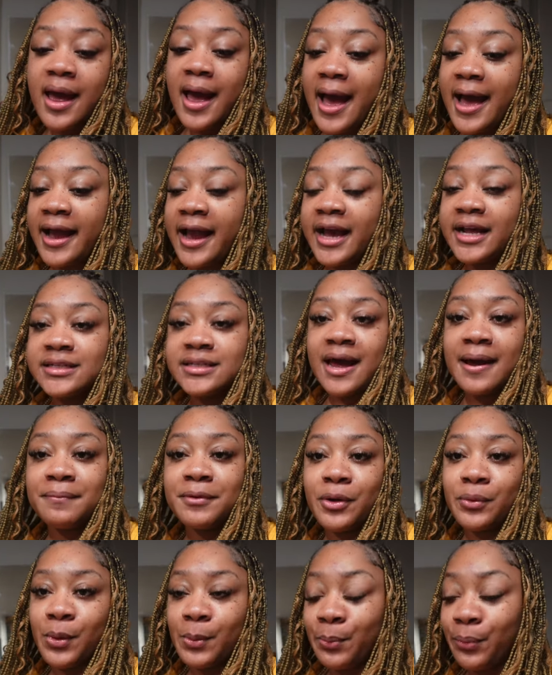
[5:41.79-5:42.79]
I can't type
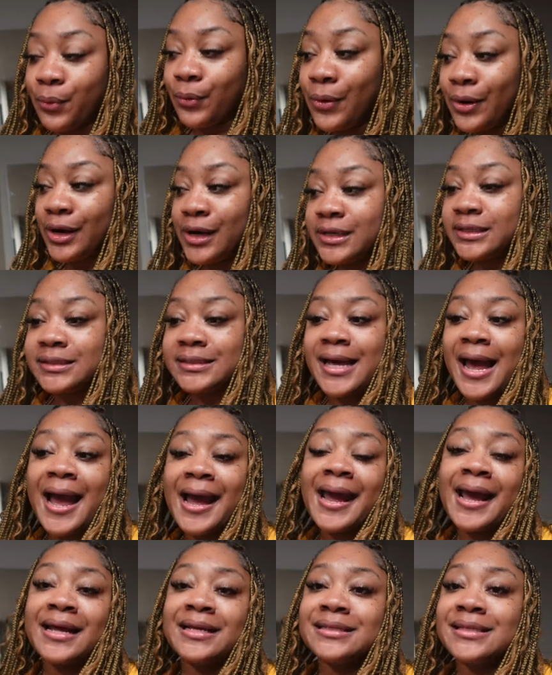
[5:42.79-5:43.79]
no reports, I
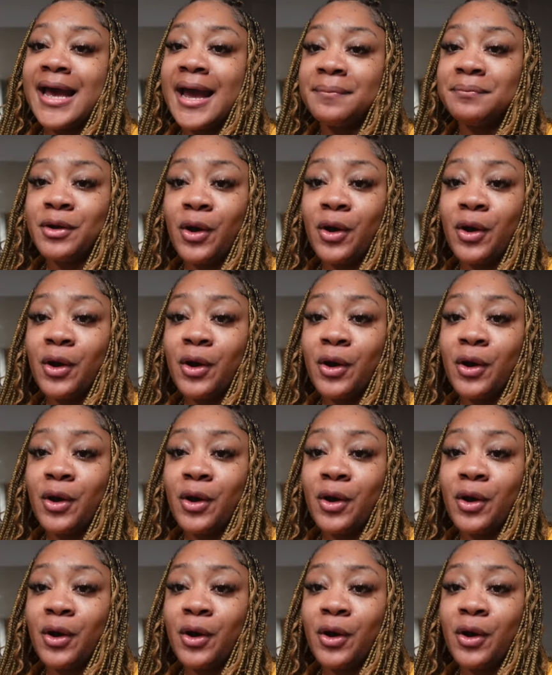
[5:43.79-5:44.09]
can't type